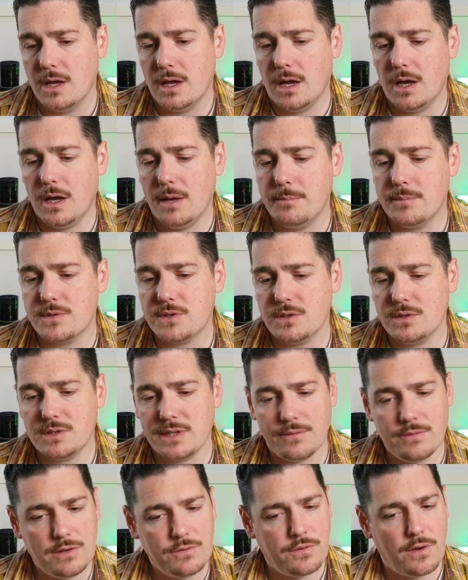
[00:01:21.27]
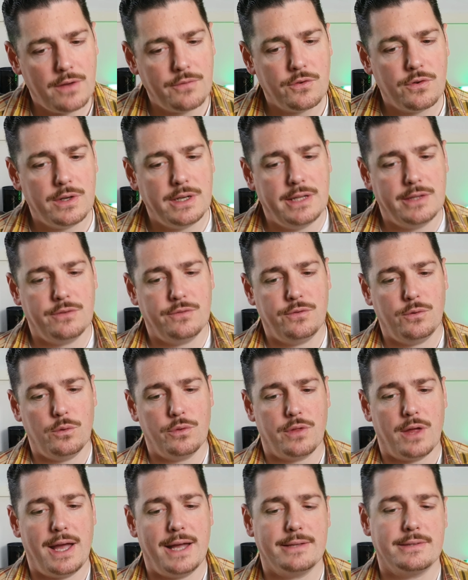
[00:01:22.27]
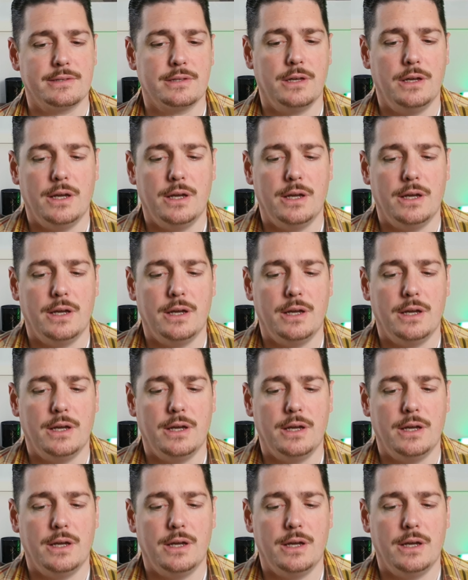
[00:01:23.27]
So 75 credits for that.